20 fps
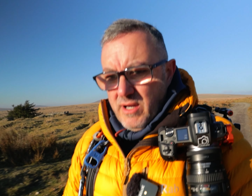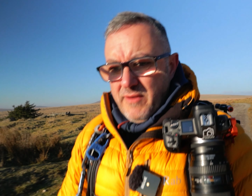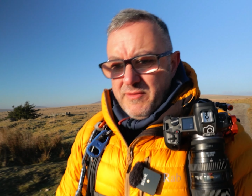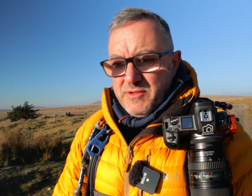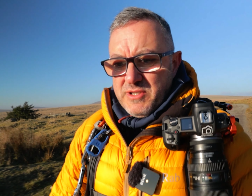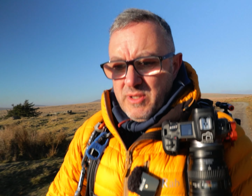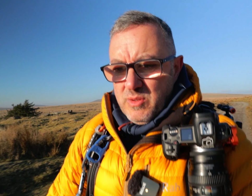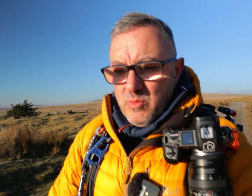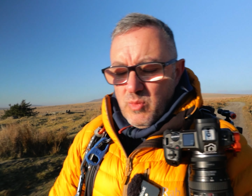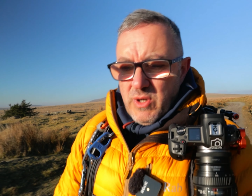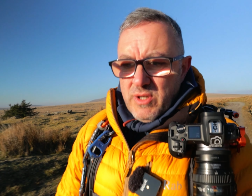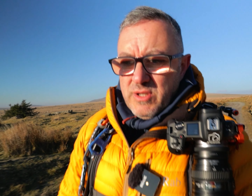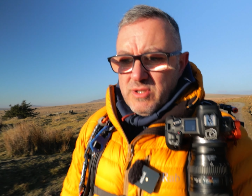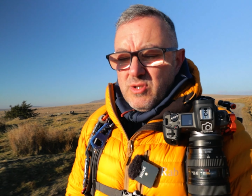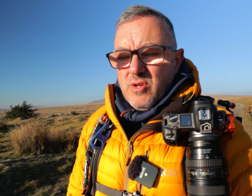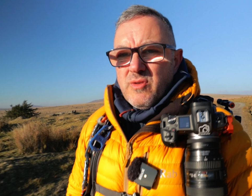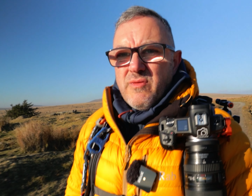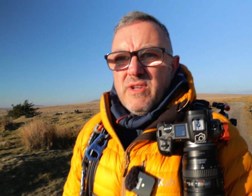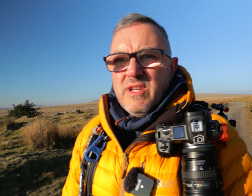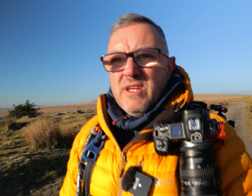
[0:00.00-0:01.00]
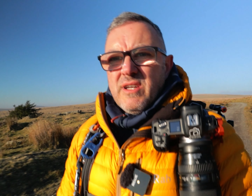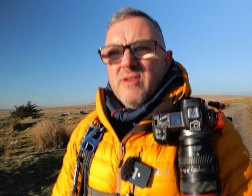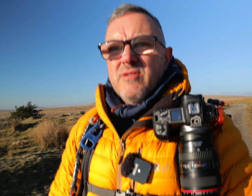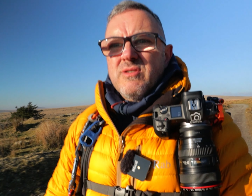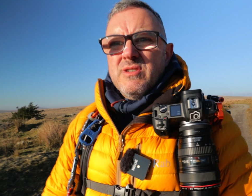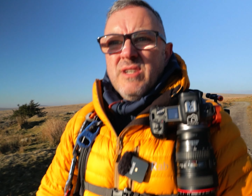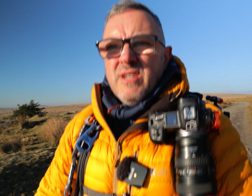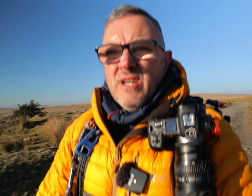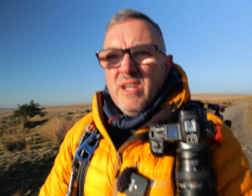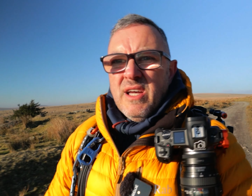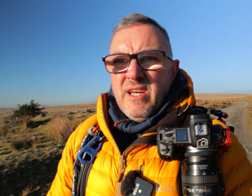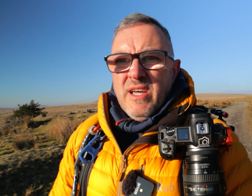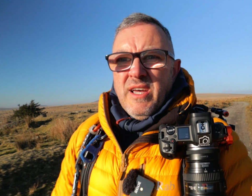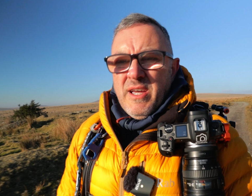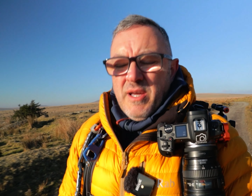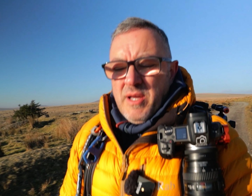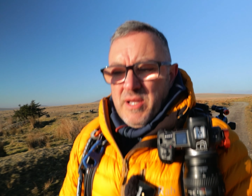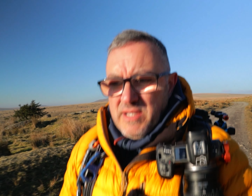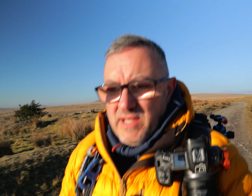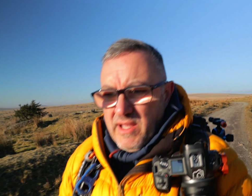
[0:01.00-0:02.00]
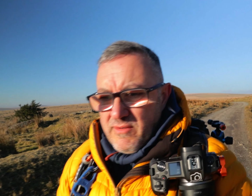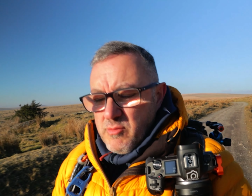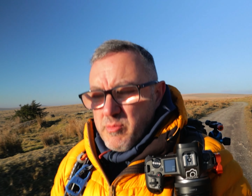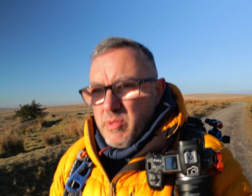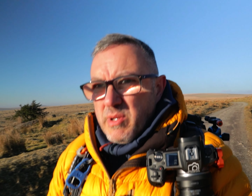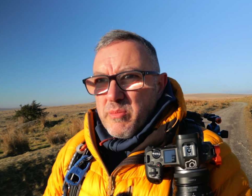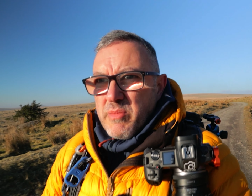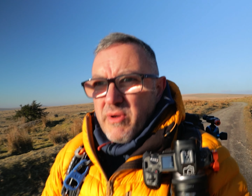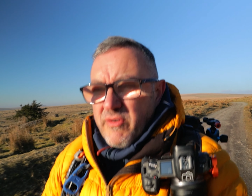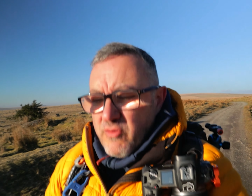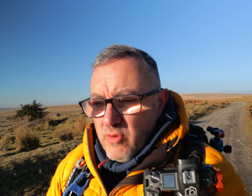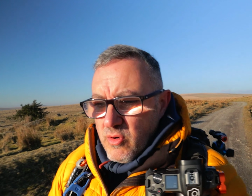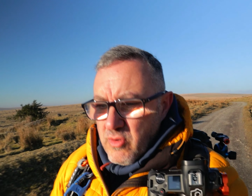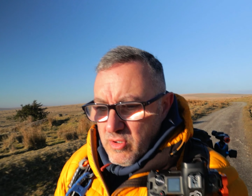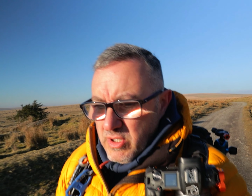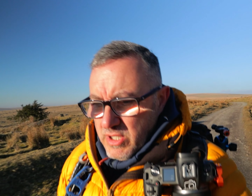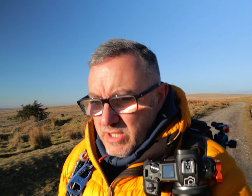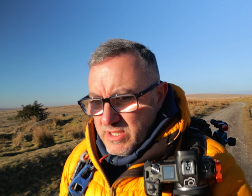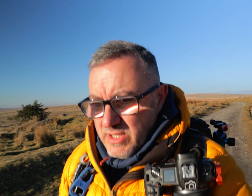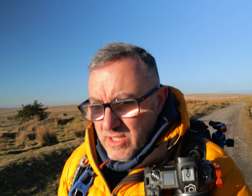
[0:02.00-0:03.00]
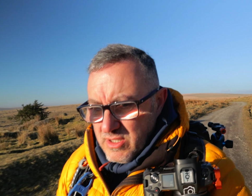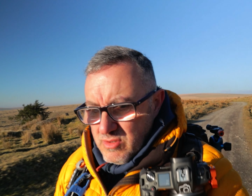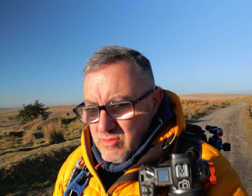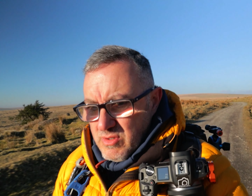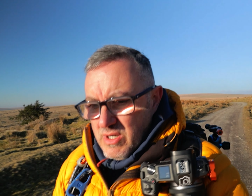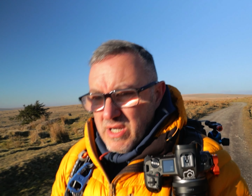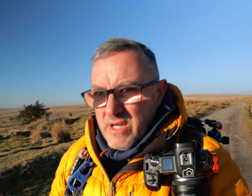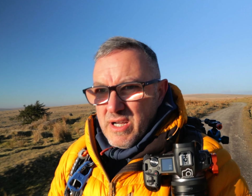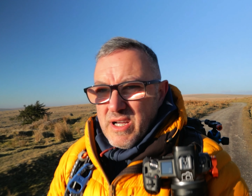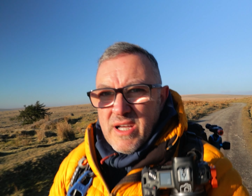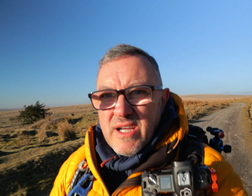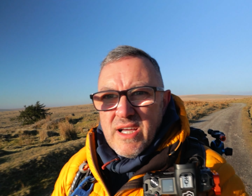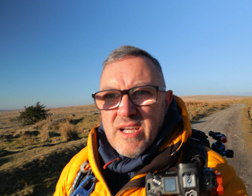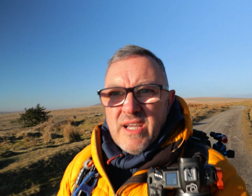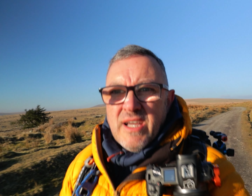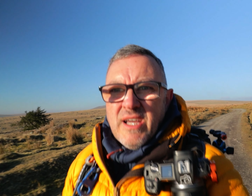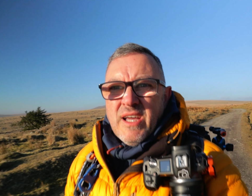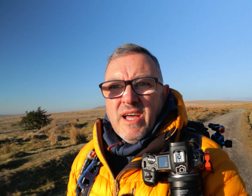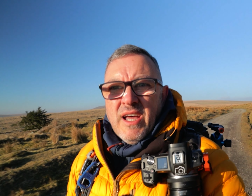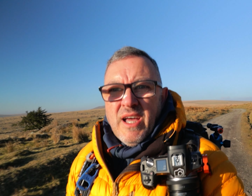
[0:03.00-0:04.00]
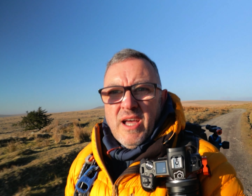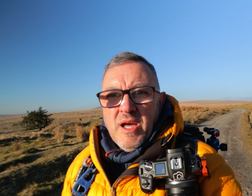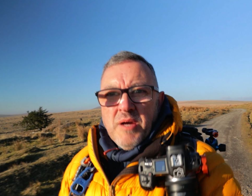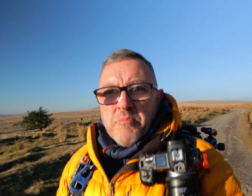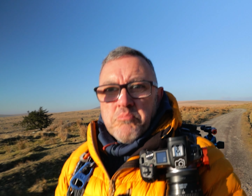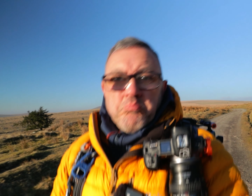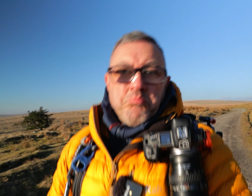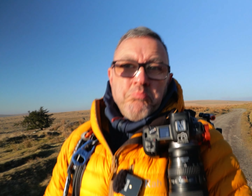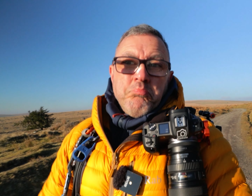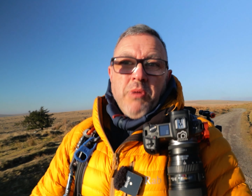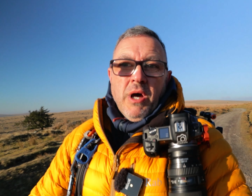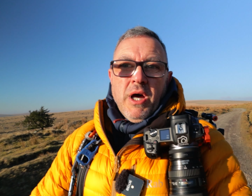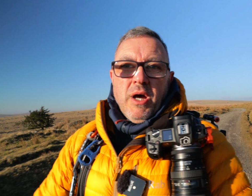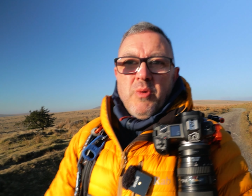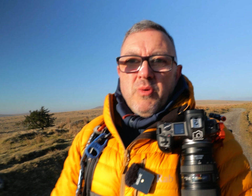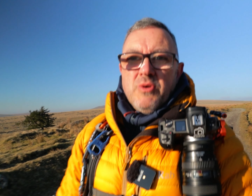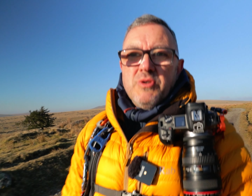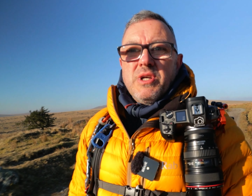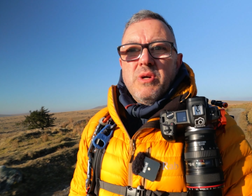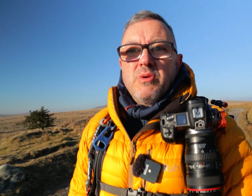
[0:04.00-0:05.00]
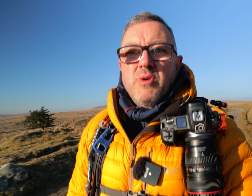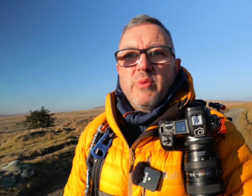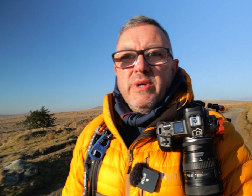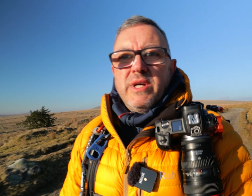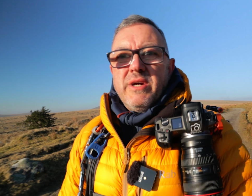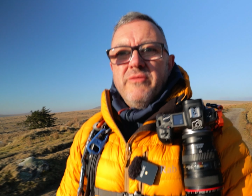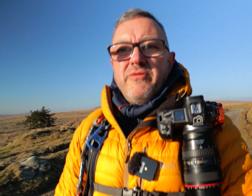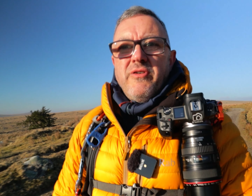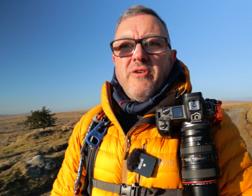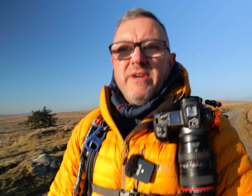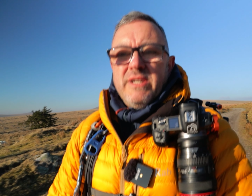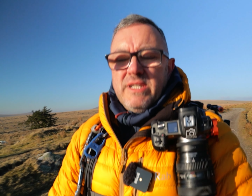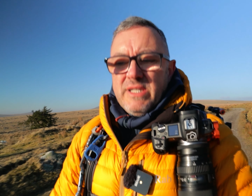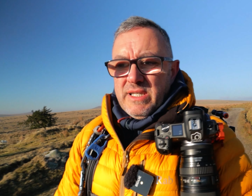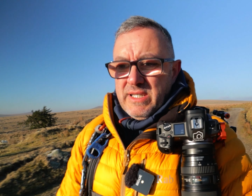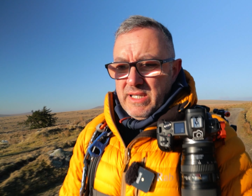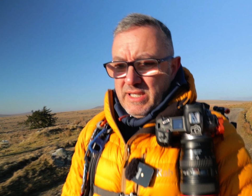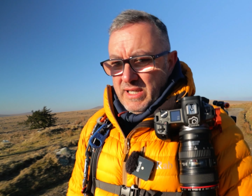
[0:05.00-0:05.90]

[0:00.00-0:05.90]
I've seen 1 or 2 videos, never been before, so we'll see what we can find.